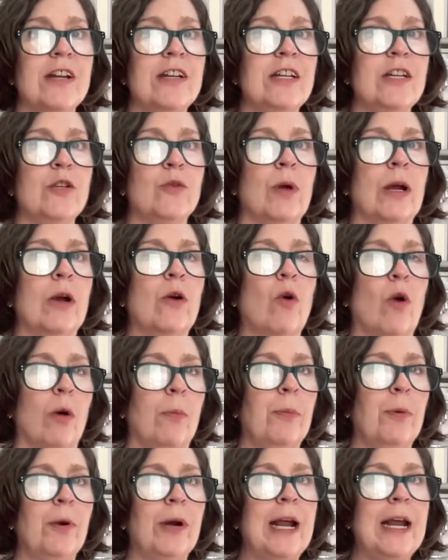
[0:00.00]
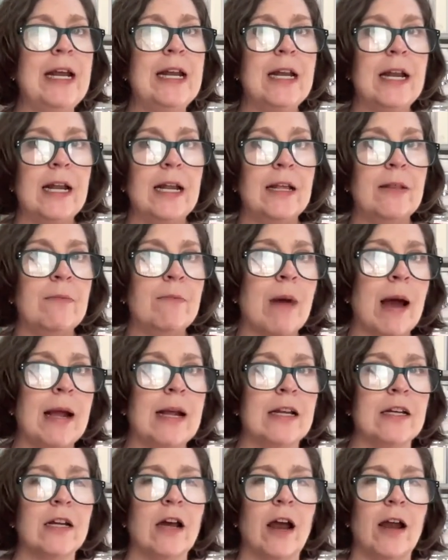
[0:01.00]
need to incorporate in my
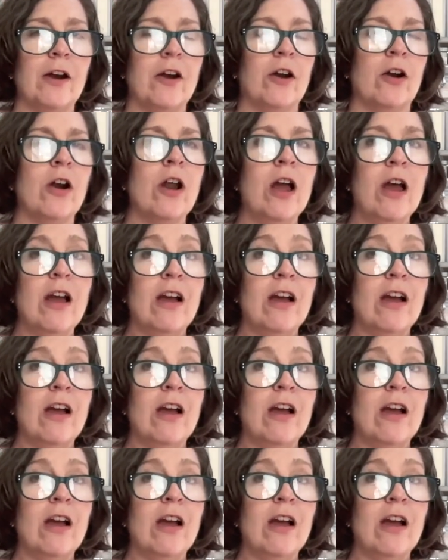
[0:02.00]
entire